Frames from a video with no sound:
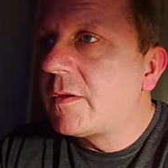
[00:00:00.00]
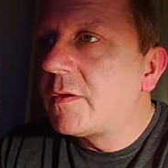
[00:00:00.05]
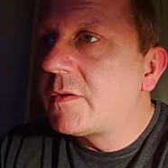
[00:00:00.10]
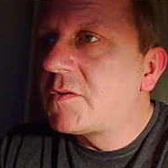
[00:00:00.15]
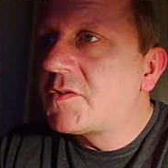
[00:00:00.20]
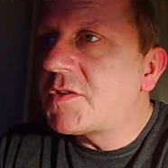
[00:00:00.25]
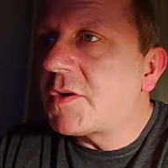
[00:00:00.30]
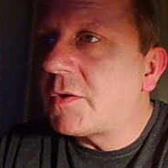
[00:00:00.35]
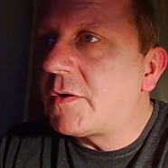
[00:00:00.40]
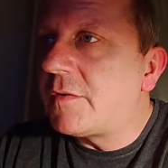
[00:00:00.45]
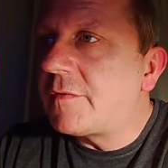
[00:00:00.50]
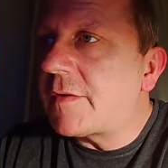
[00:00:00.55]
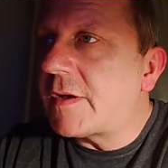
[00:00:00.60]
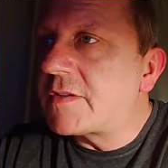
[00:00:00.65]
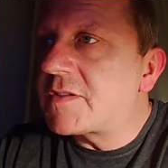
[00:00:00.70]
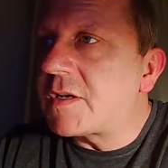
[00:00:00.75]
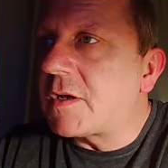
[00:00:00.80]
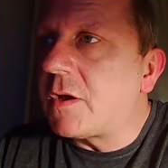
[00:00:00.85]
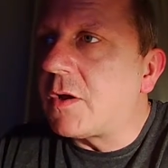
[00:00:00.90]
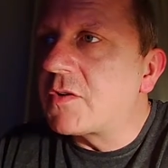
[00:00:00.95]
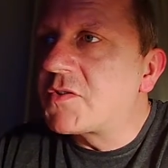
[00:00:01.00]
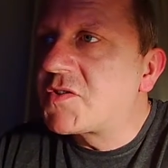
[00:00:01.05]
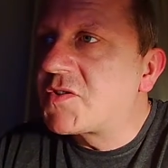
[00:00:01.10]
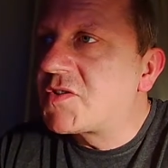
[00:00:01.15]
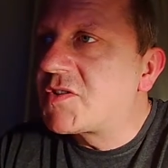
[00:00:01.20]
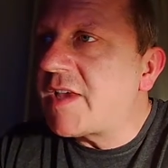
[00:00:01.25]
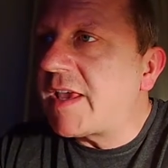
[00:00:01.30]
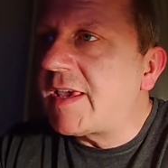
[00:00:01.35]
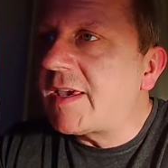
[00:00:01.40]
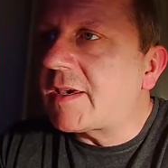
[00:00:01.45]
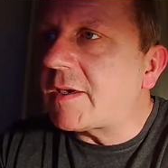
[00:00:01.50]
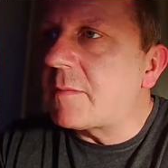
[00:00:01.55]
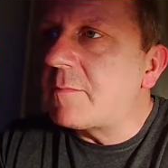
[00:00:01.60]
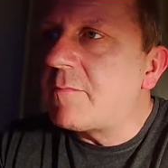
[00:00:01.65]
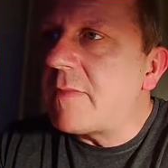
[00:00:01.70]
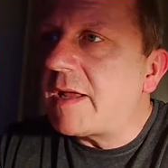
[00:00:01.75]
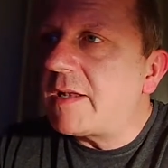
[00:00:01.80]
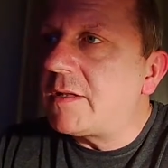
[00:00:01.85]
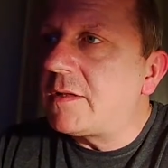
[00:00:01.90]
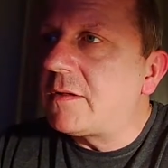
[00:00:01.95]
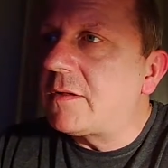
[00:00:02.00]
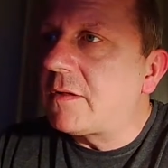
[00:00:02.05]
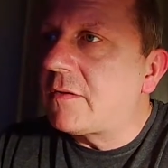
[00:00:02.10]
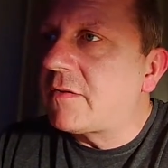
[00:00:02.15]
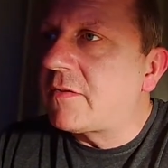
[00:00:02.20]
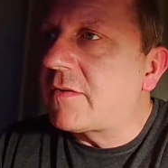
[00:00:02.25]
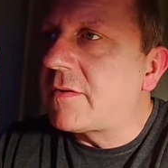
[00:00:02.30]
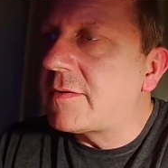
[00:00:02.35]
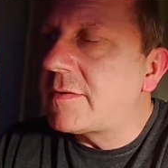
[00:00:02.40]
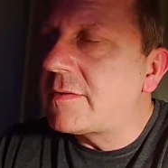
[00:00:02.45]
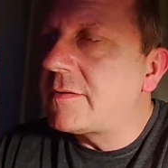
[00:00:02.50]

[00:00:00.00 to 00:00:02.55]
Tony finds a lot of zinc medals.